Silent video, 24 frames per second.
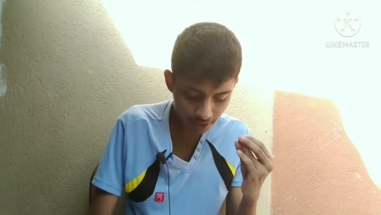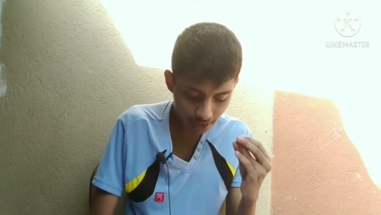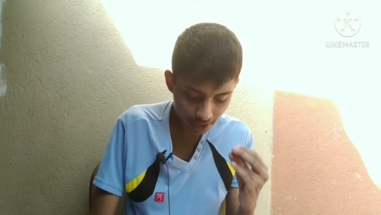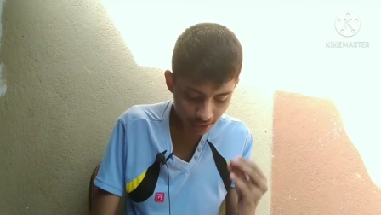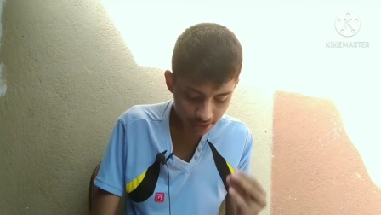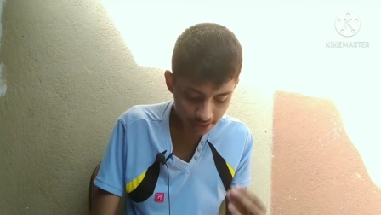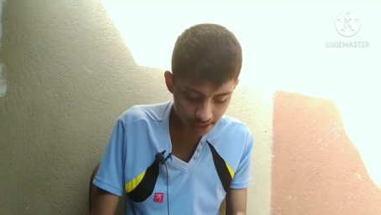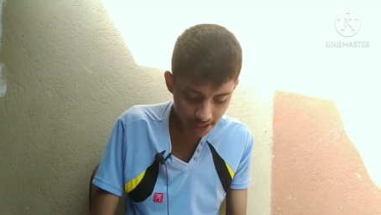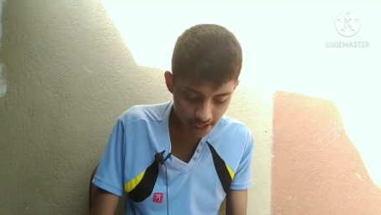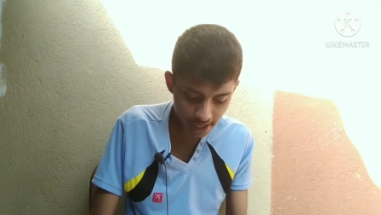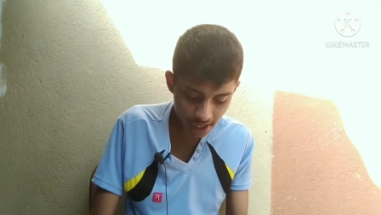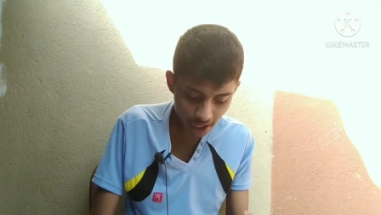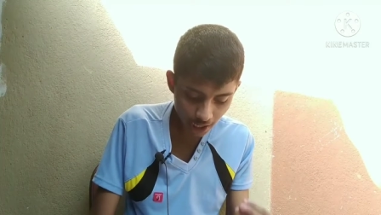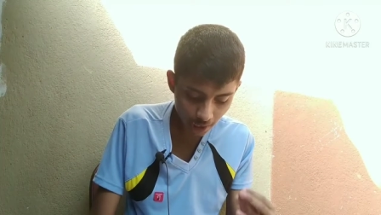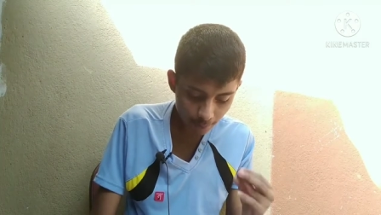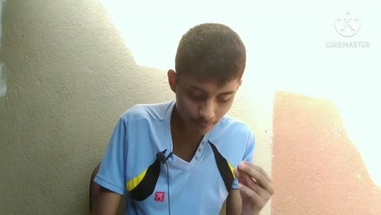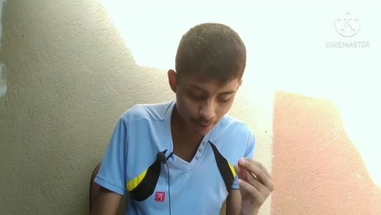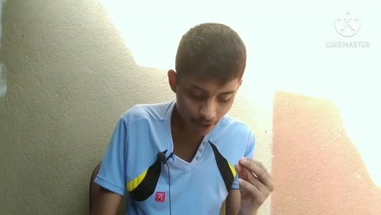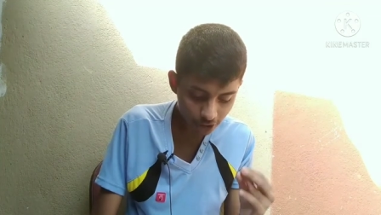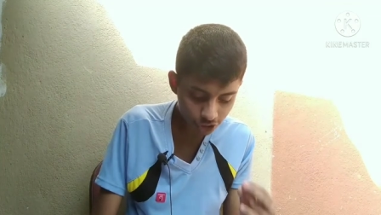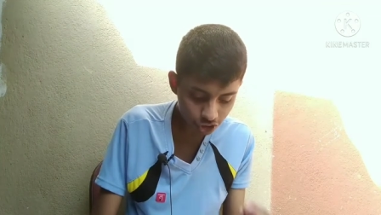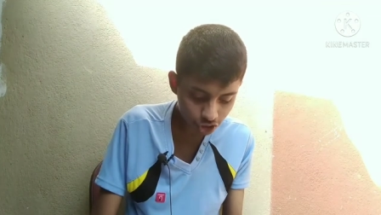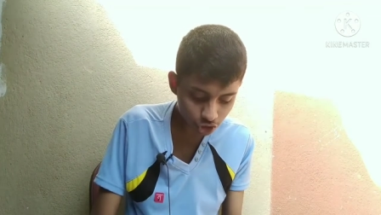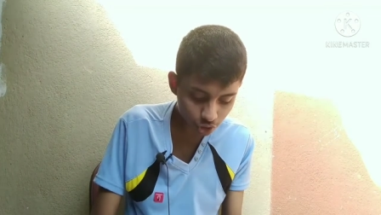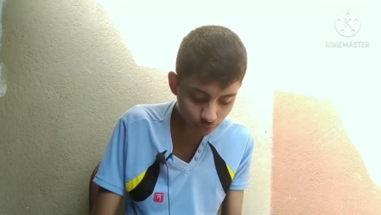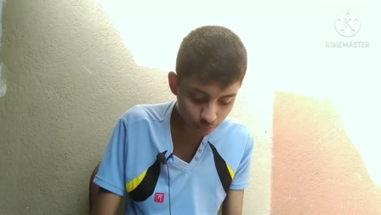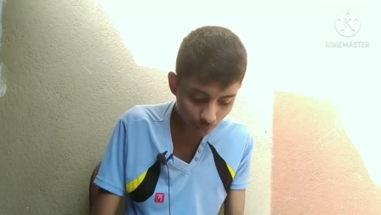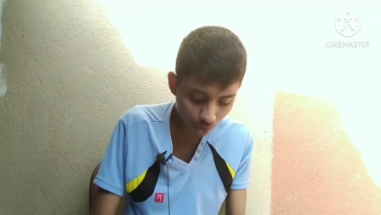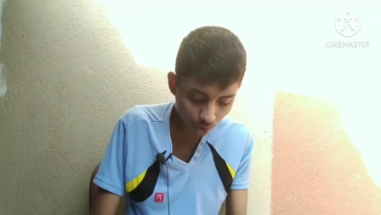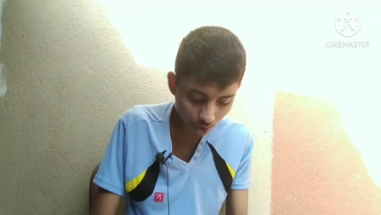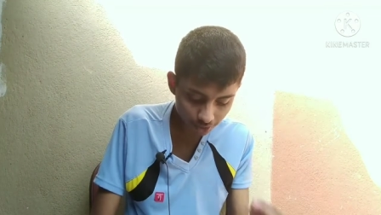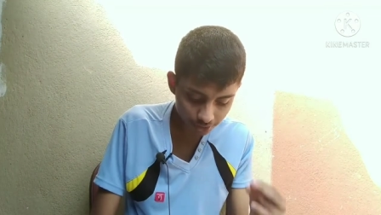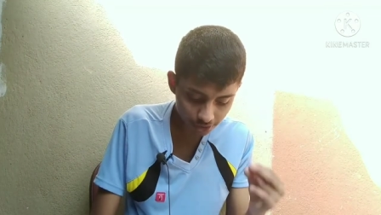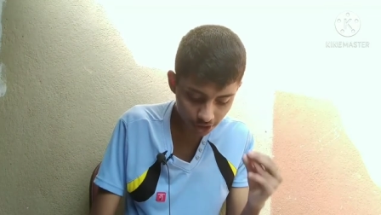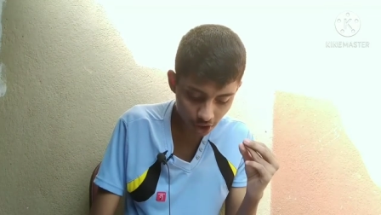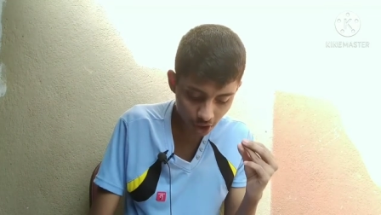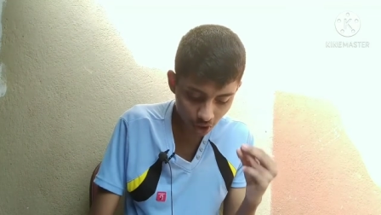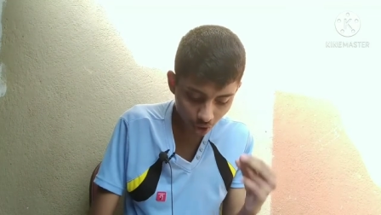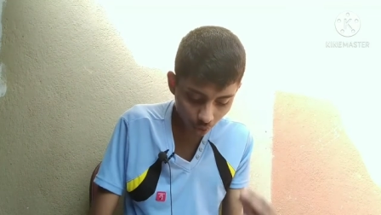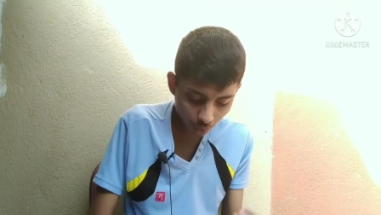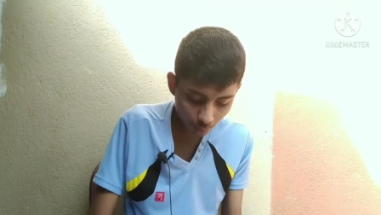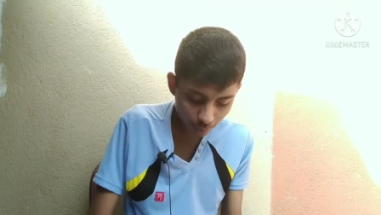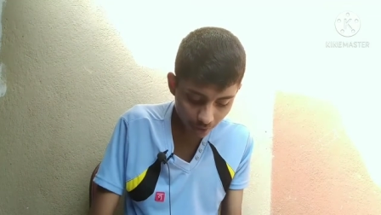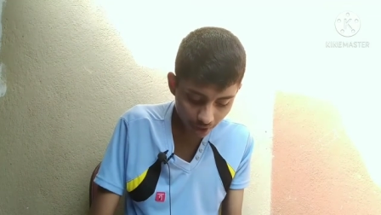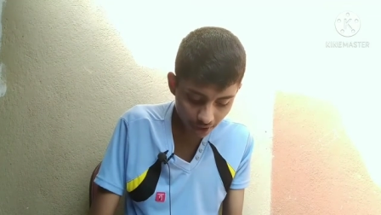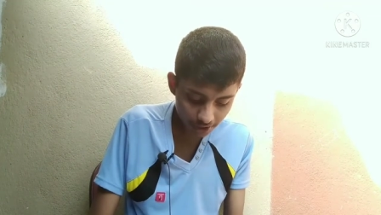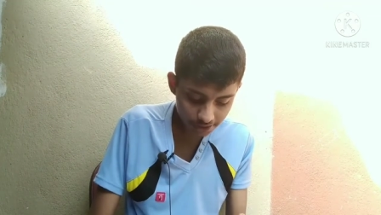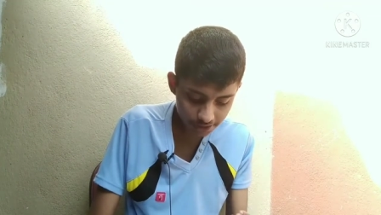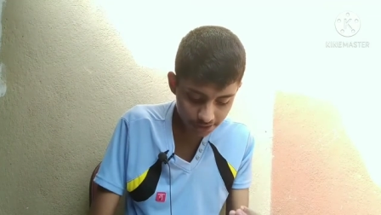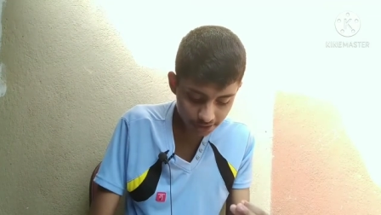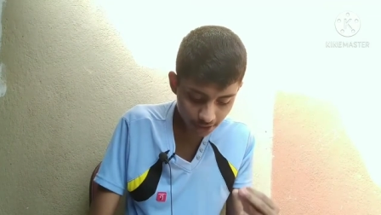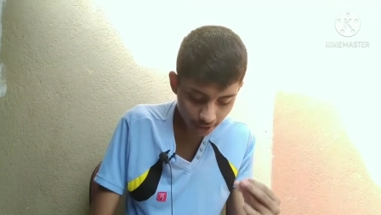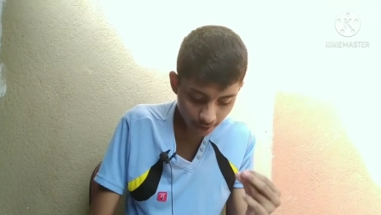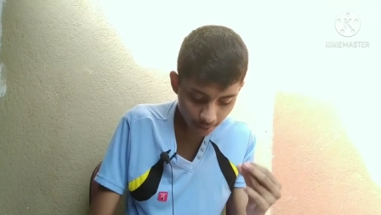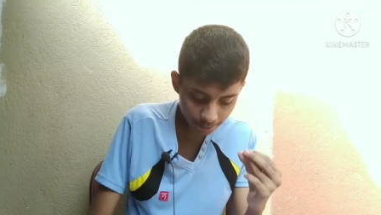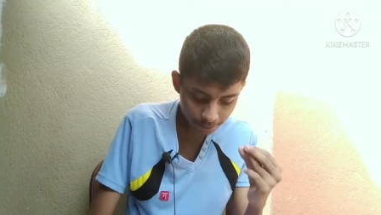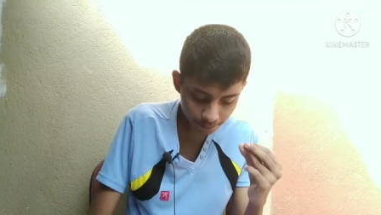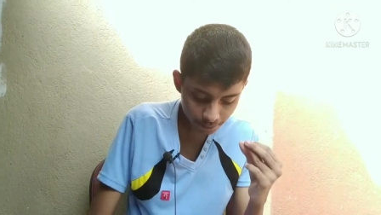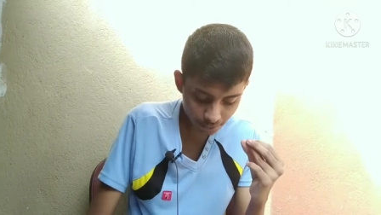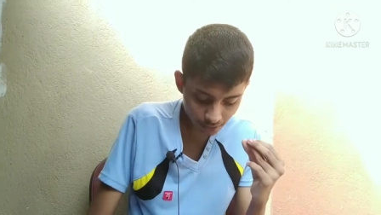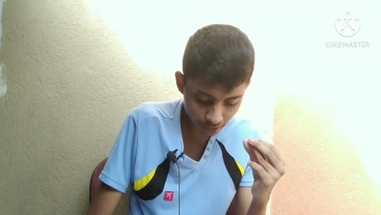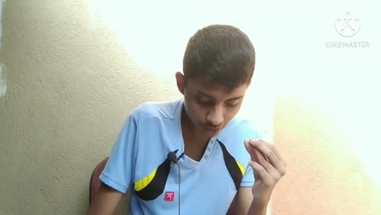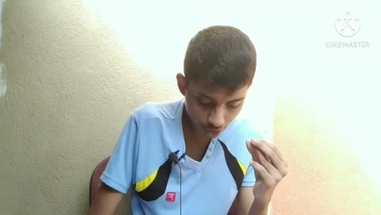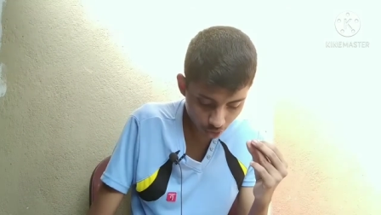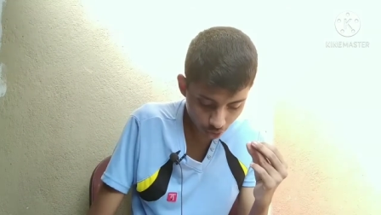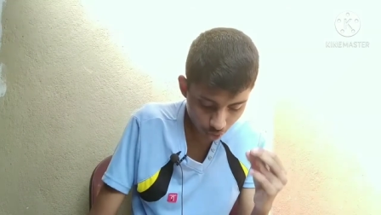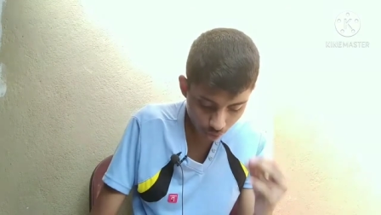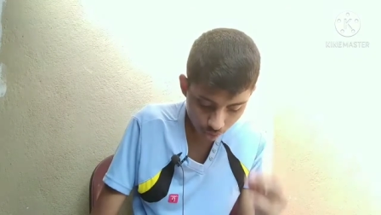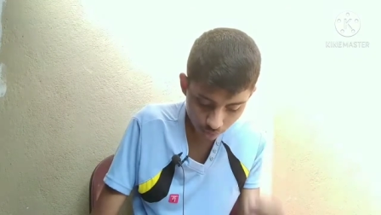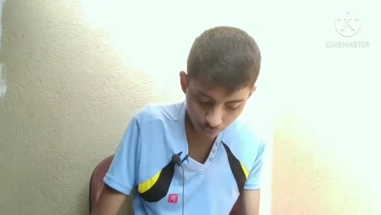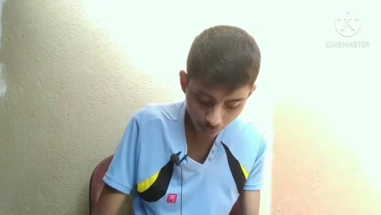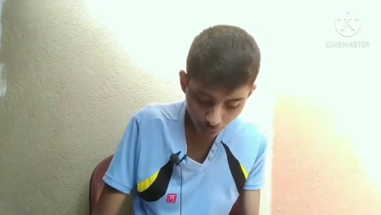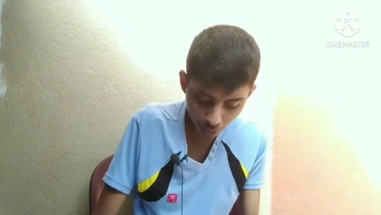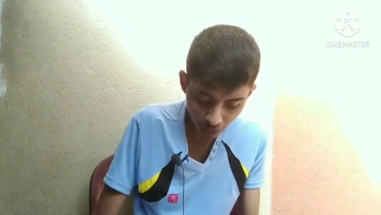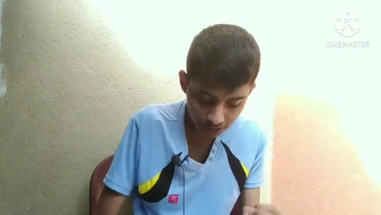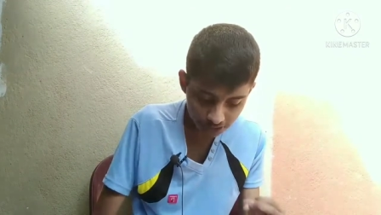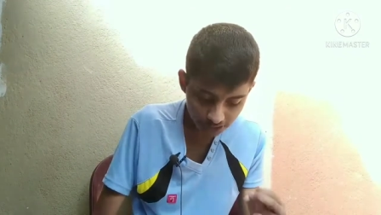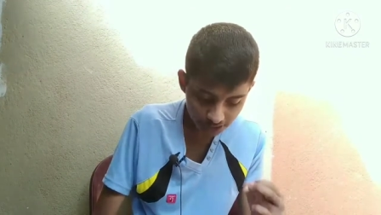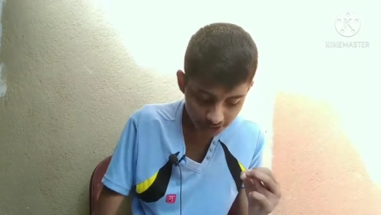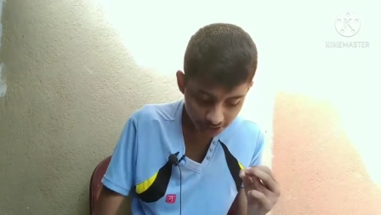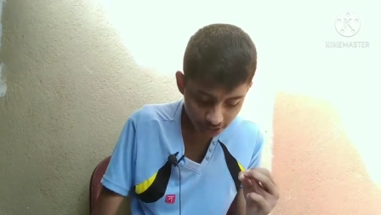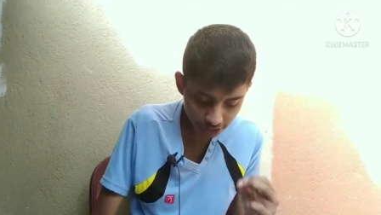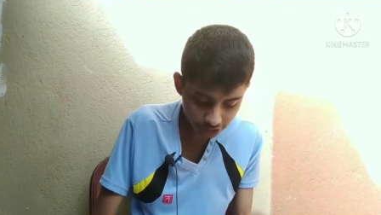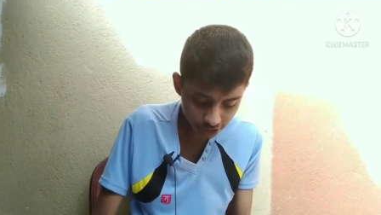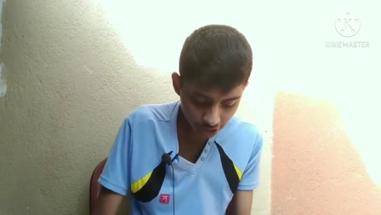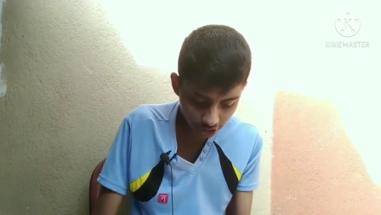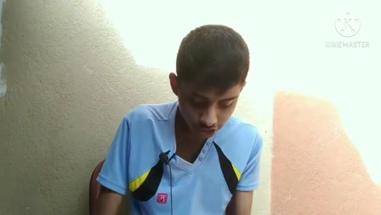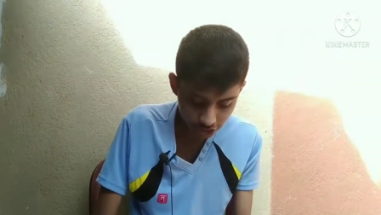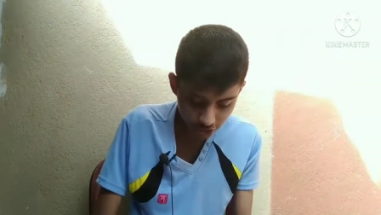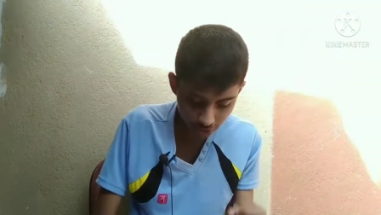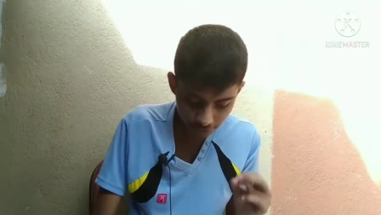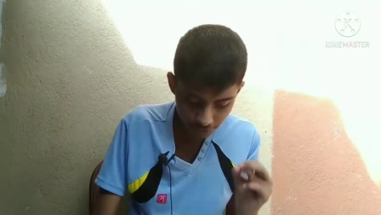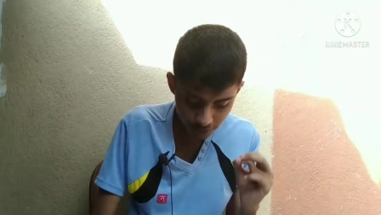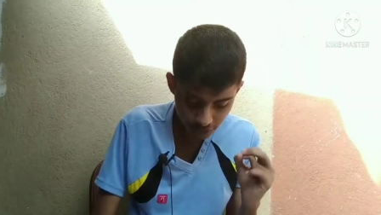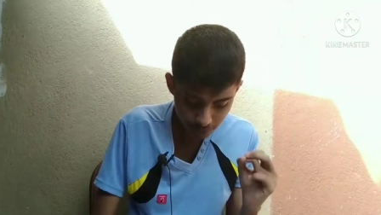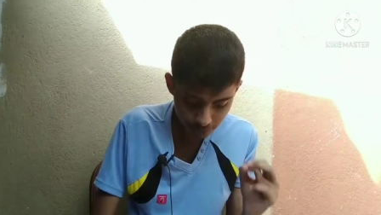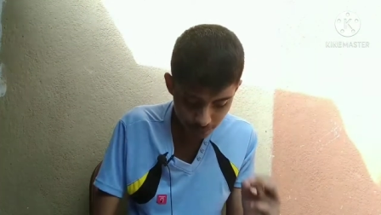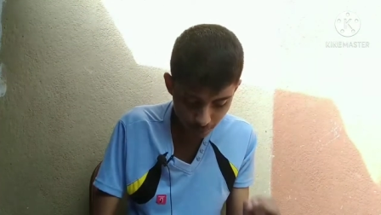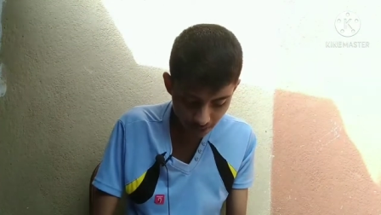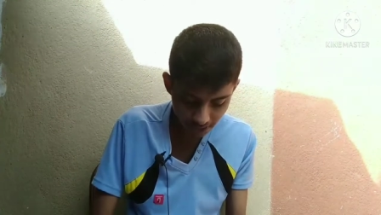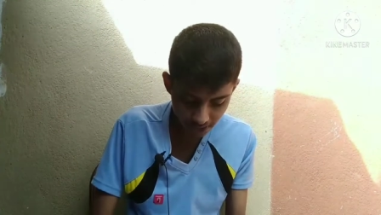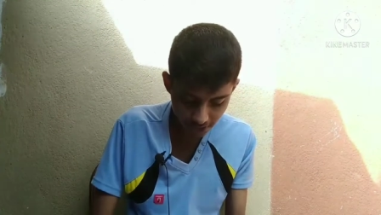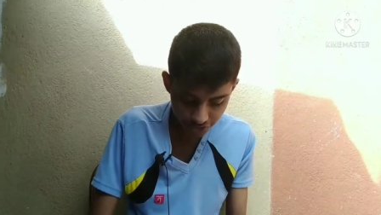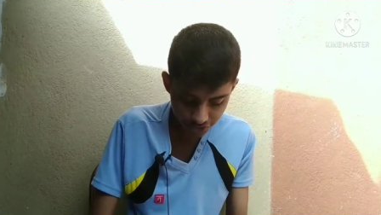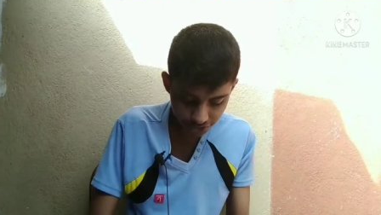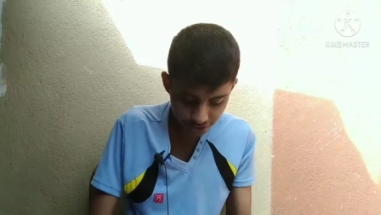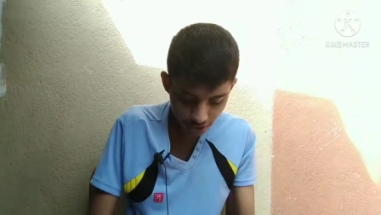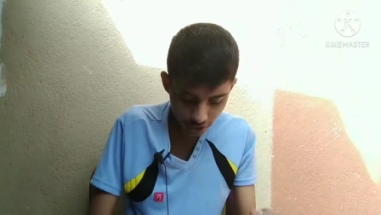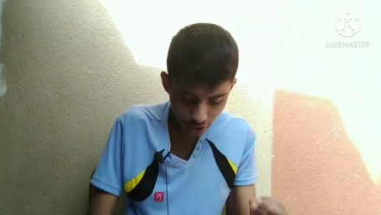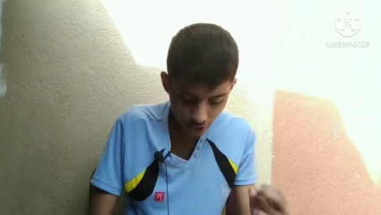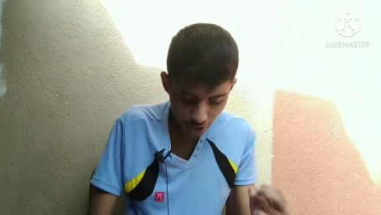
and Ahab had summoned Obadiah who was in charge of his palace.